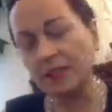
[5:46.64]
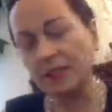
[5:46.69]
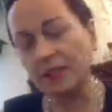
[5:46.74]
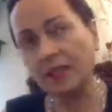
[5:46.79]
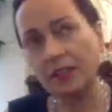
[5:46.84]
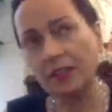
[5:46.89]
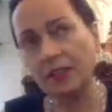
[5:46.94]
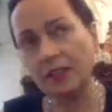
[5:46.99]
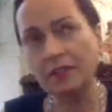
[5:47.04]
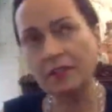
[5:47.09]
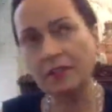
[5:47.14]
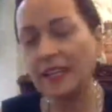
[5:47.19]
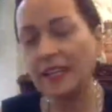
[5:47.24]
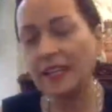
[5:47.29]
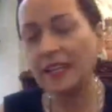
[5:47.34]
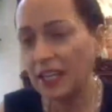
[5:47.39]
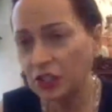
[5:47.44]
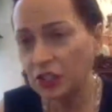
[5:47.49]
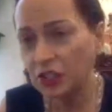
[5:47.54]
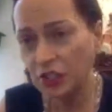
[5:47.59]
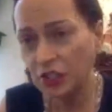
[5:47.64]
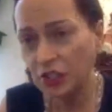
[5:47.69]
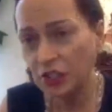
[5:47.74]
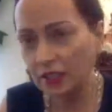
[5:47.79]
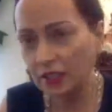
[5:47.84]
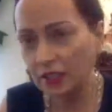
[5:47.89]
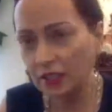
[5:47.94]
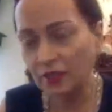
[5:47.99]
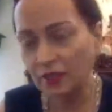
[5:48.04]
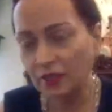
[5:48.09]
the
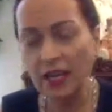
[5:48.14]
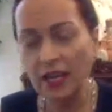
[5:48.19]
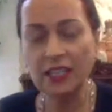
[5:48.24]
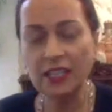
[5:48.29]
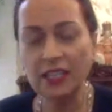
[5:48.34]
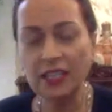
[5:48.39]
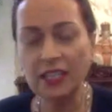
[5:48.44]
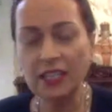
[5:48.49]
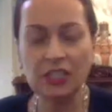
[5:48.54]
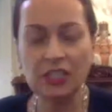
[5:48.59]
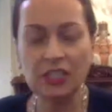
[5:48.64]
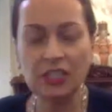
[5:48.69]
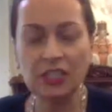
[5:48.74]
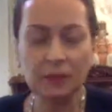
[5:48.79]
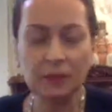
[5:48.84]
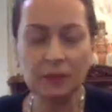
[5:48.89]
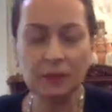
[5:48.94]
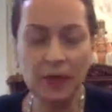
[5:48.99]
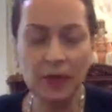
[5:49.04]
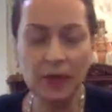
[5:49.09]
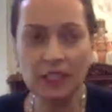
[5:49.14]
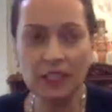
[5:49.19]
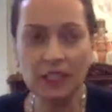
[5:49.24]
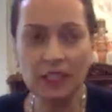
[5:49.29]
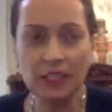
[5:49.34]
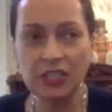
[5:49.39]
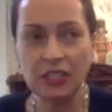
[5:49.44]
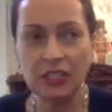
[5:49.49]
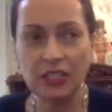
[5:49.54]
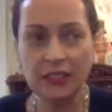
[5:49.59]
revelation, right? But
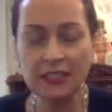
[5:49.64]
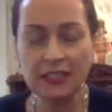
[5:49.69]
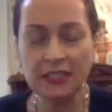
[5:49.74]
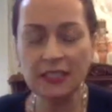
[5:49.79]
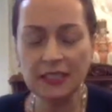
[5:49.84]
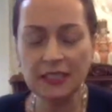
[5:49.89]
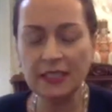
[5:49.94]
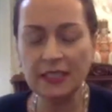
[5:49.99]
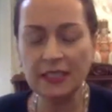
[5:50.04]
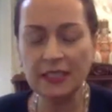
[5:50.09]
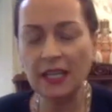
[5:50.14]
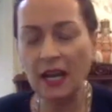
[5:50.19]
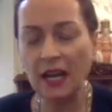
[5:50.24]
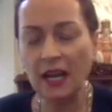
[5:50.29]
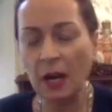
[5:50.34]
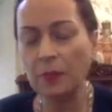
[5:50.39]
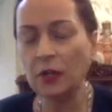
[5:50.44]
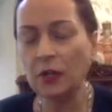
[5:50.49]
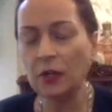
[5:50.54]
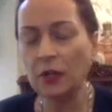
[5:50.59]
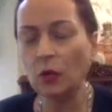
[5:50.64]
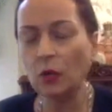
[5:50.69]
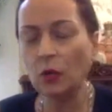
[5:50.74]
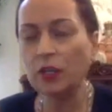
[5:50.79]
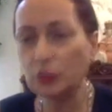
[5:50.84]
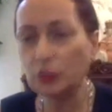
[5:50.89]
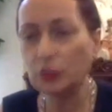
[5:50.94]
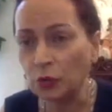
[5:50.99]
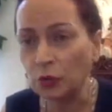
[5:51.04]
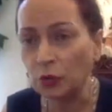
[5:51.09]
this is the
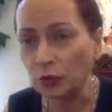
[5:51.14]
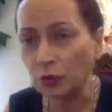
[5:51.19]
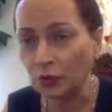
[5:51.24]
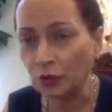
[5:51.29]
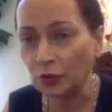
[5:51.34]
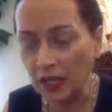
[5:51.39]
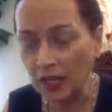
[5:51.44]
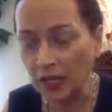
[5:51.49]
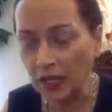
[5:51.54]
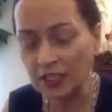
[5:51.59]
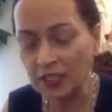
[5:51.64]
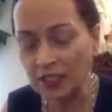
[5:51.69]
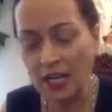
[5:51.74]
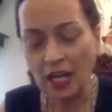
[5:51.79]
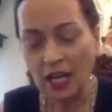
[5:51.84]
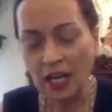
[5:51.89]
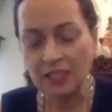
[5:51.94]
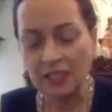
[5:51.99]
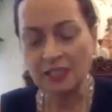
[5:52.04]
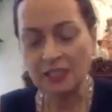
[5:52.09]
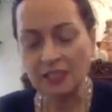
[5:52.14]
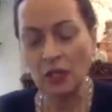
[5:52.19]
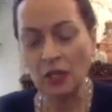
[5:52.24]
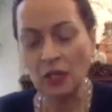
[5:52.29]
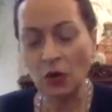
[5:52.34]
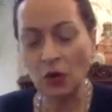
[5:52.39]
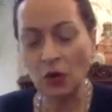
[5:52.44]
a priori truth, right?